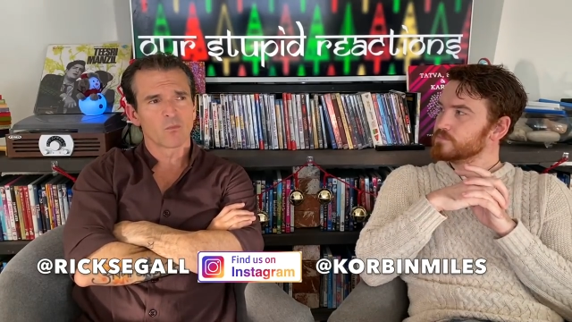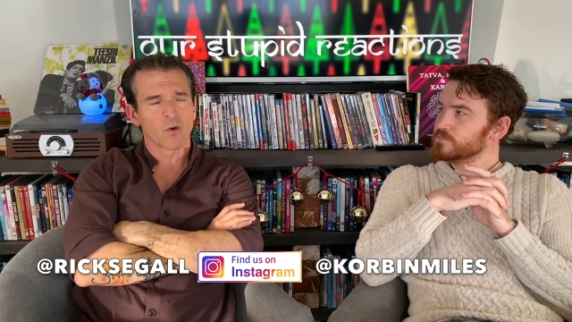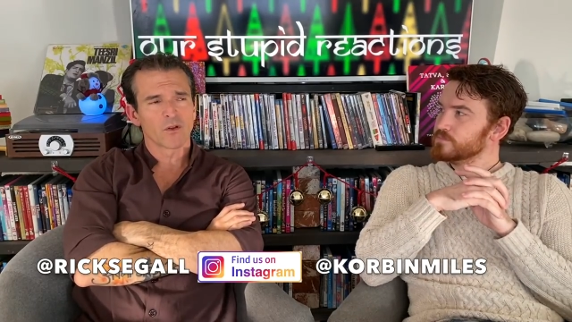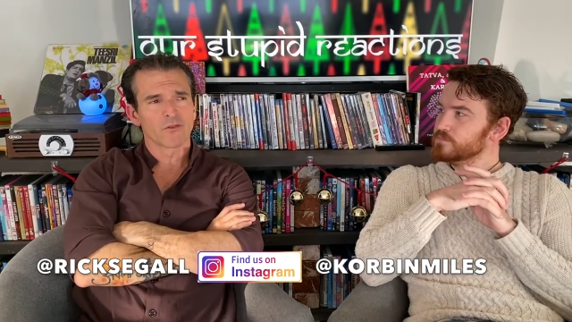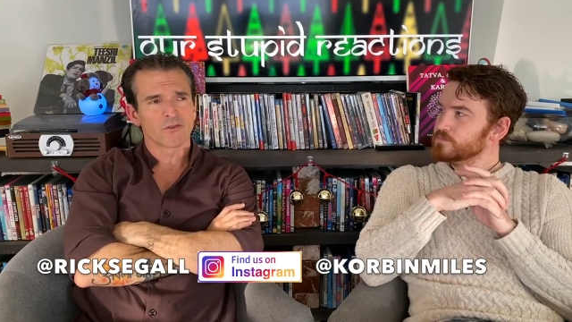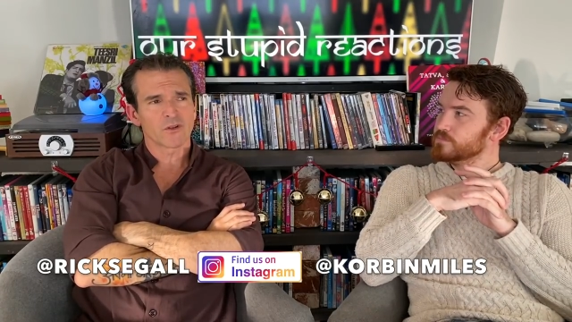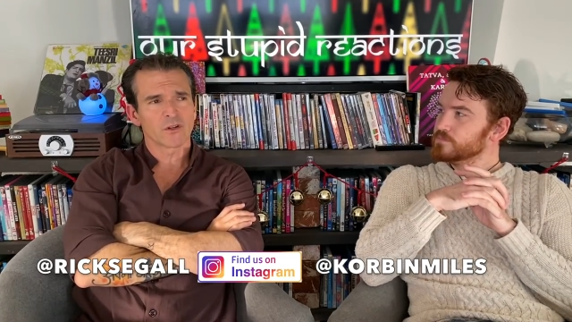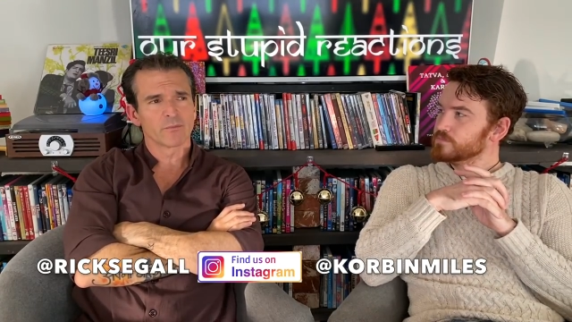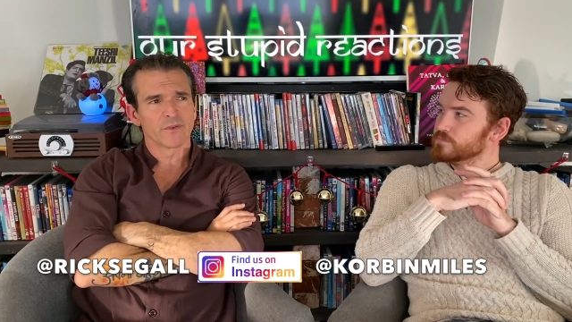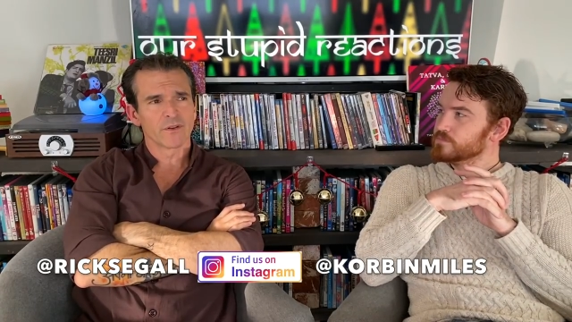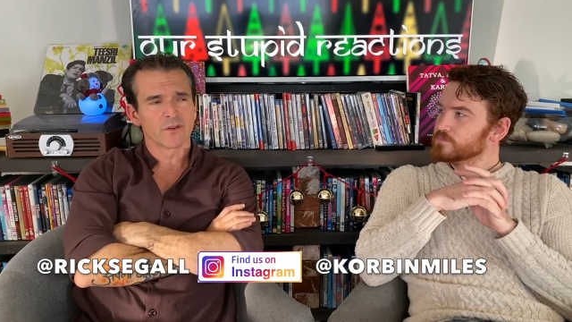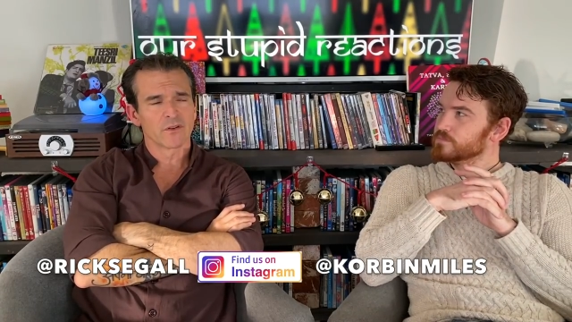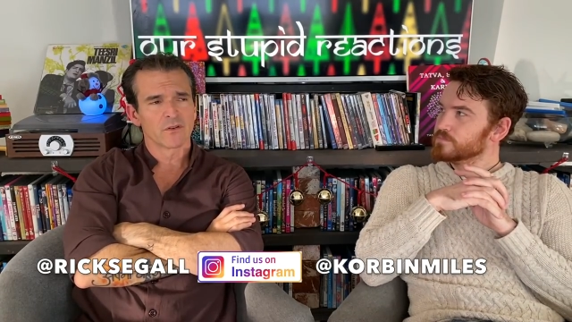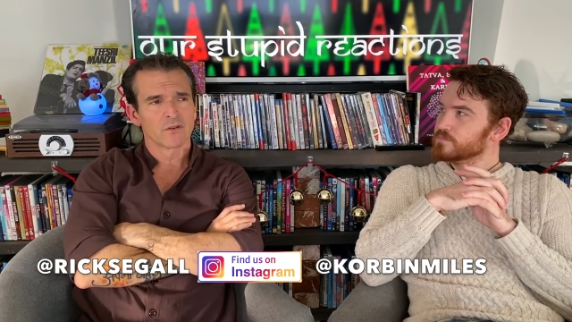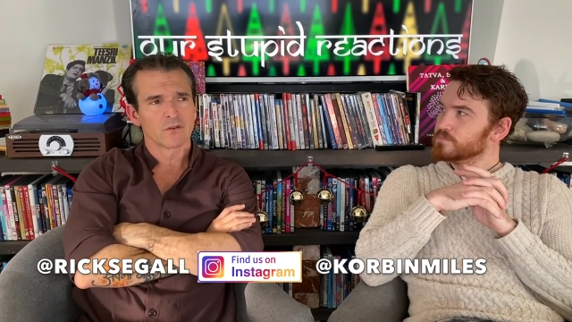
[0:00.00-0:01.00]
Speaker 1: to wear the
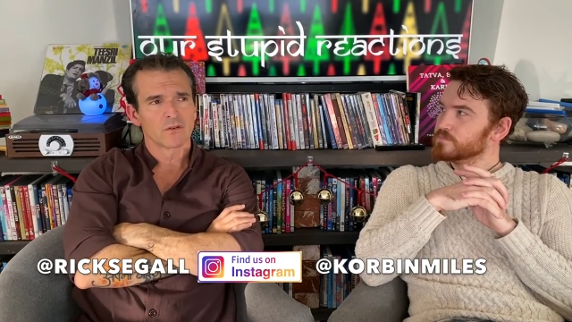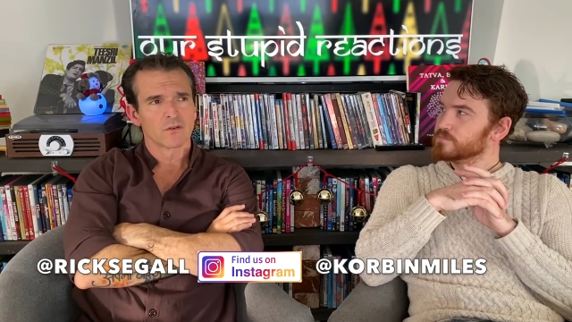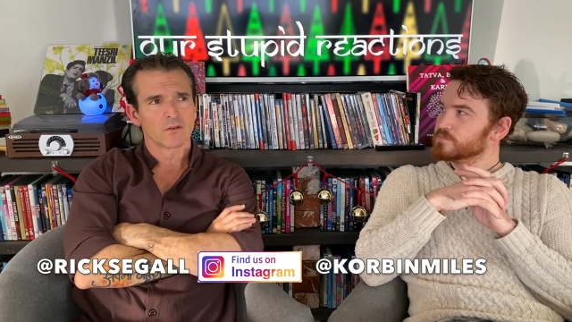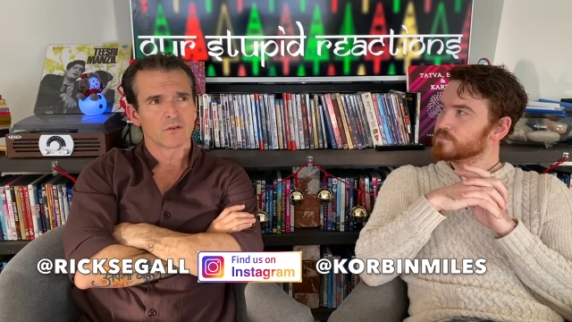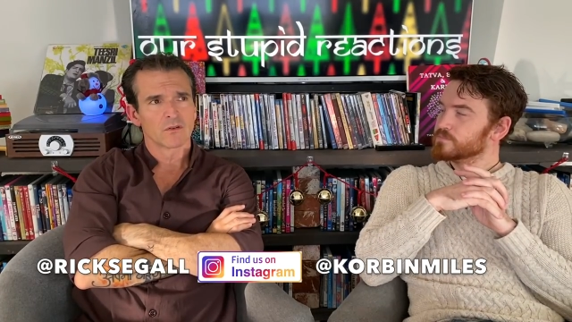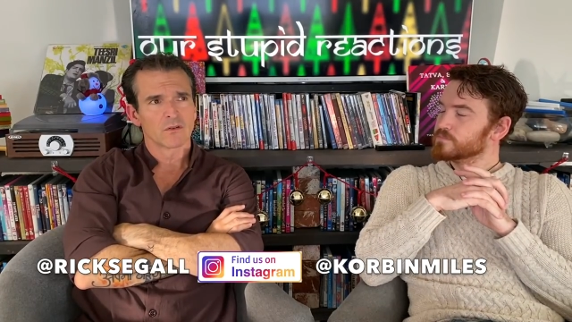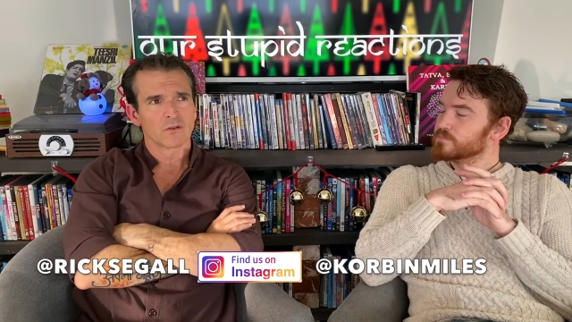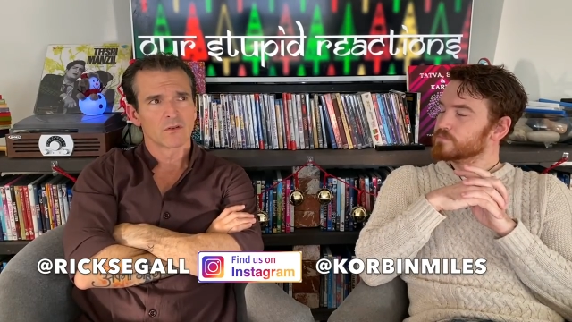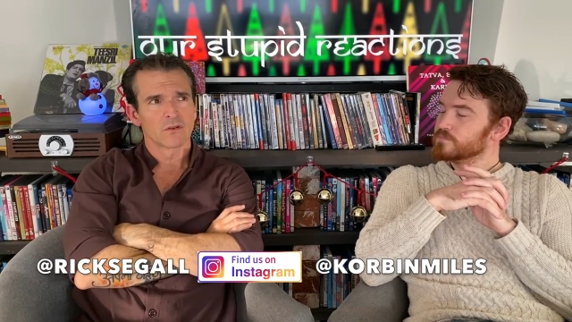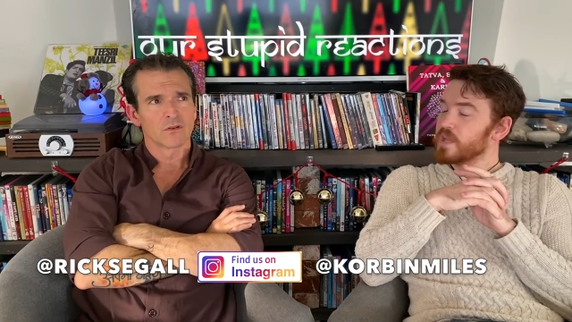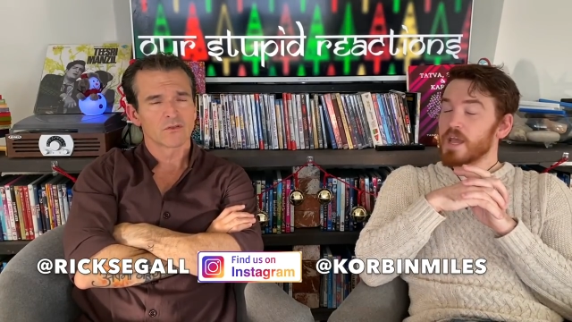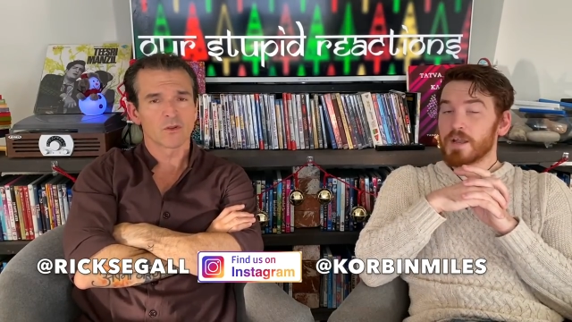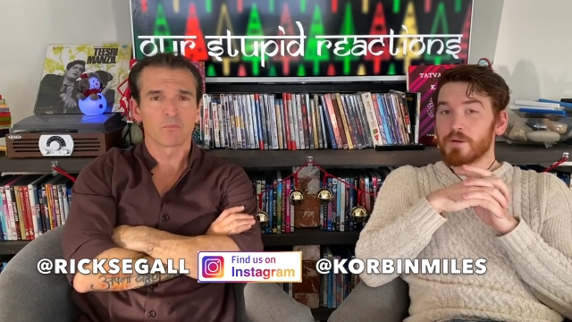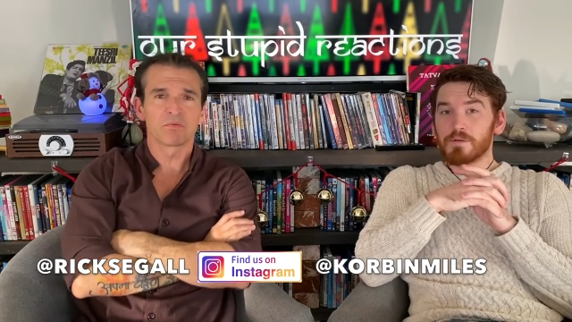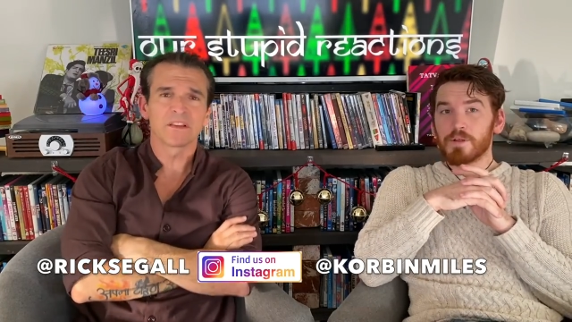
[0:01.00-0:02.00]
turban. Mm.
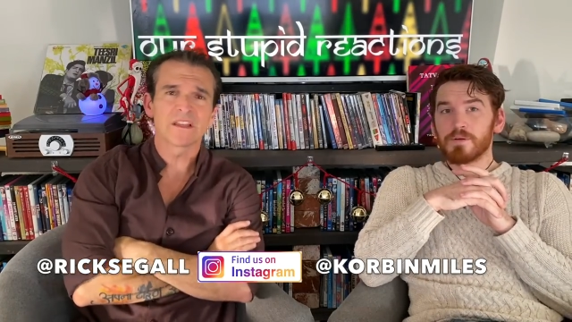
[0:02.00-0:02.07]
Yeah, so